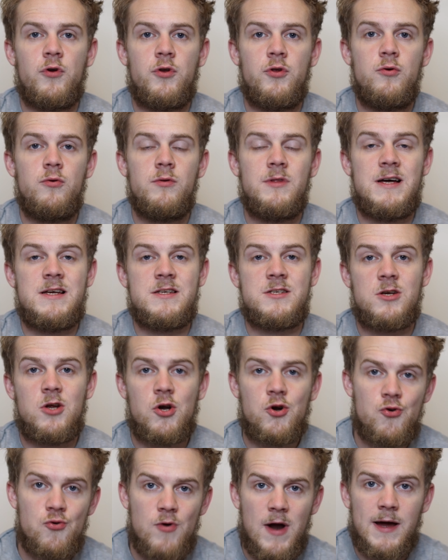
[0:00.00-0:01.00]
ado, let's
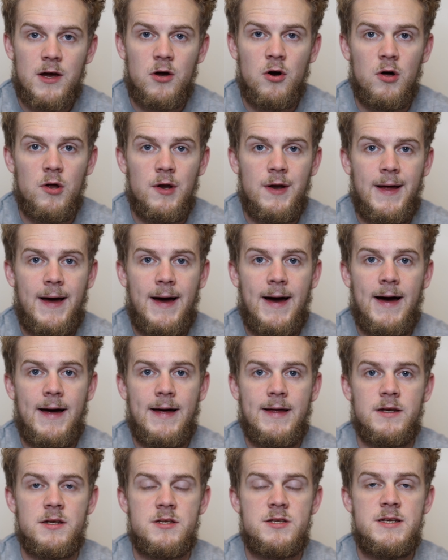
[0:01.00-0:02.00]
crack on
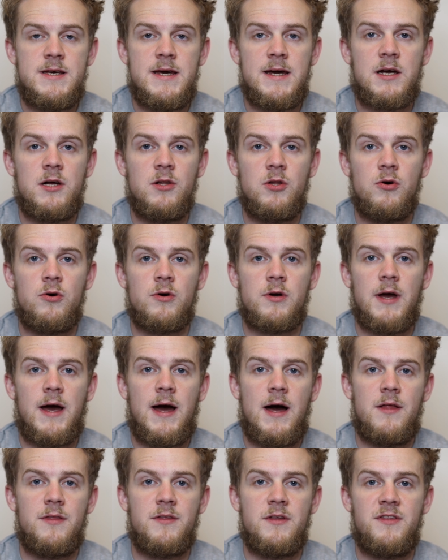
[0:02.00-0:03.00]
and take a look
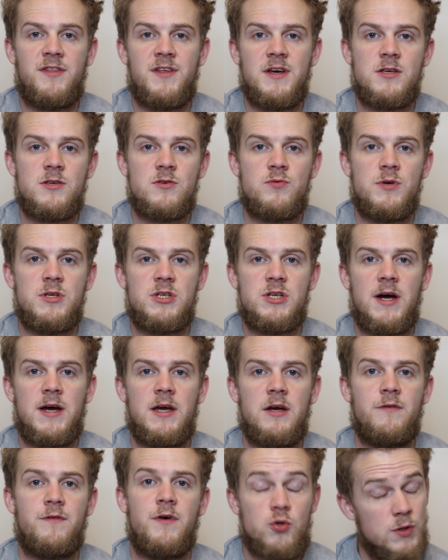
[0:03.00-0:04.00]
at the things which I
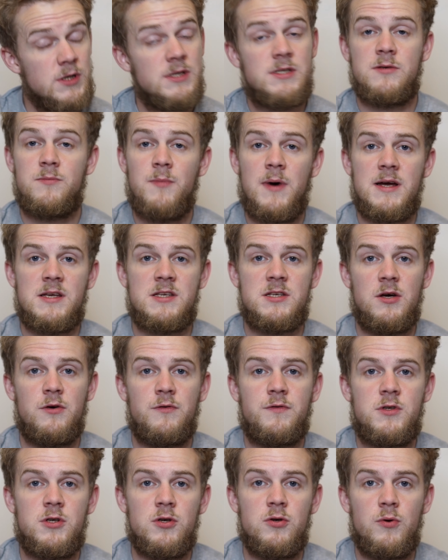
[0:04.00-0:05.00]
have treated
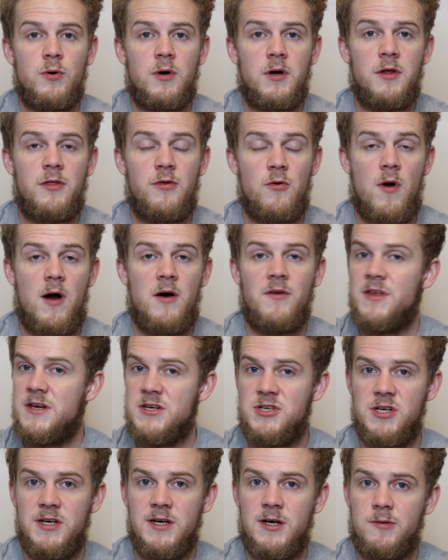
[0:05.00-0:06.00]
myself to throughout
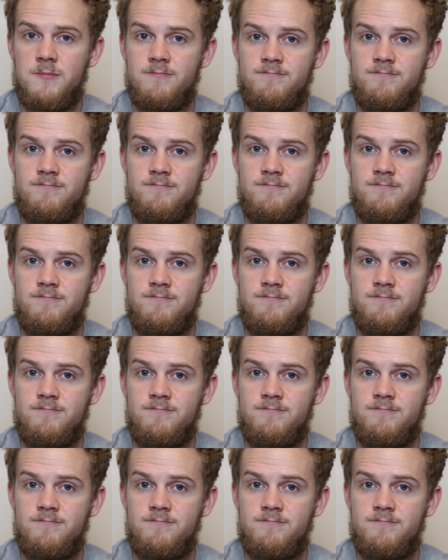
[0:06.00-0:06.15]
this year.